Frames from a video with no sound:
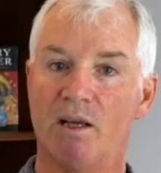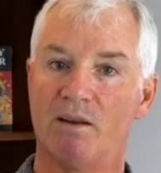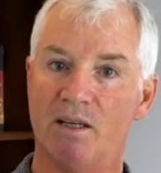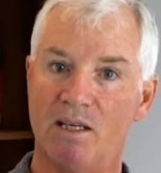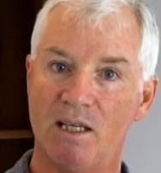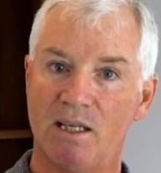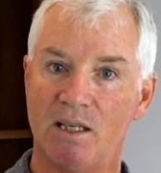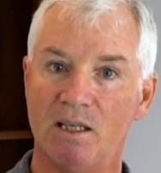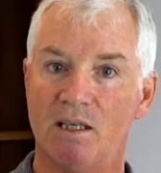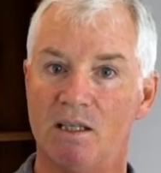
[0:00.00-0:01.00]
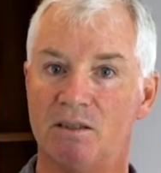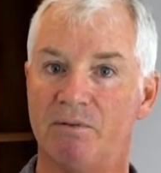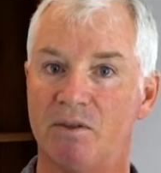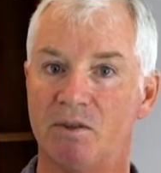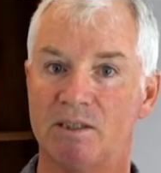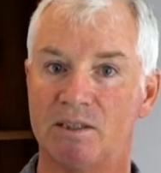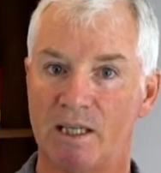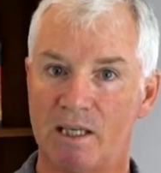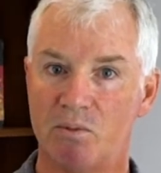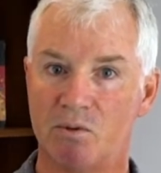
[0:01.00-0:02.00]
The knee is a very
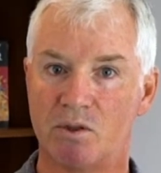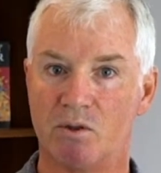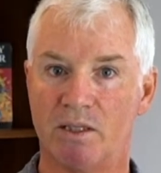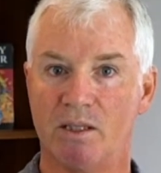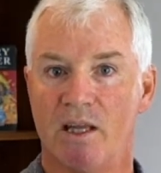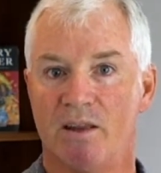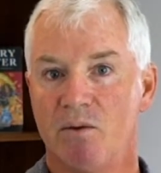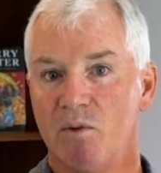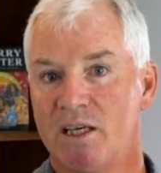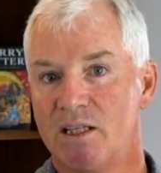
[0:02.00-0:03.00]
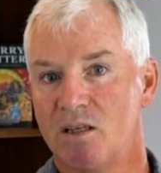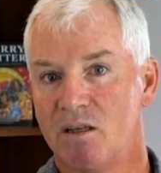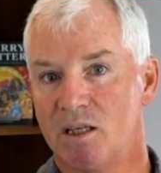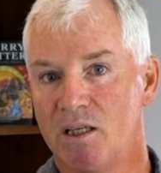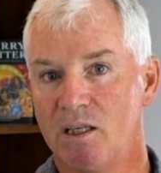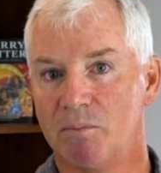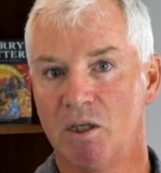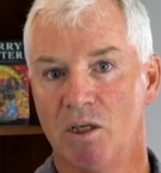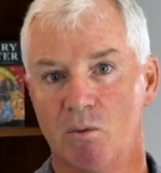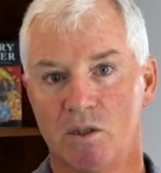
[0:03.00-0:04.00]
stable joint. Then we get to the hip,
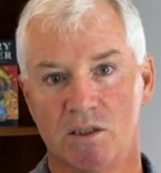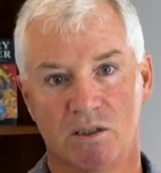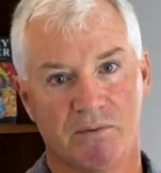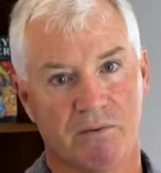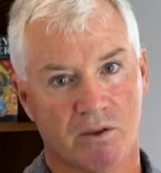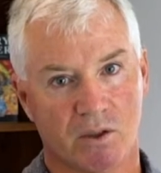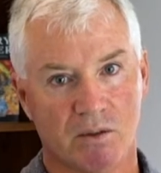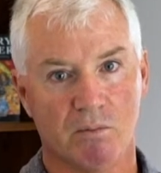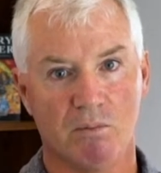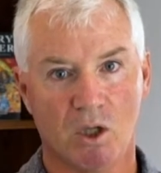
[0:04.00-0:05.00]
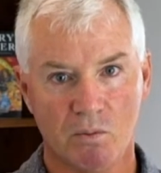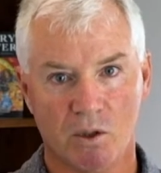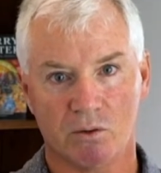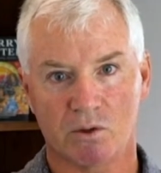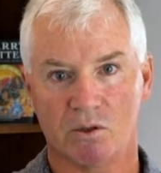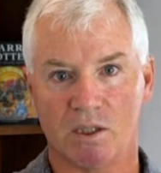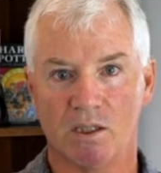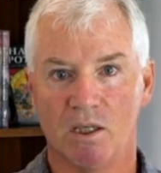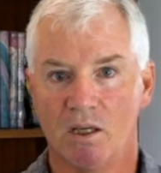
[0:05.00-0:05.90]
which is a very mobile joint.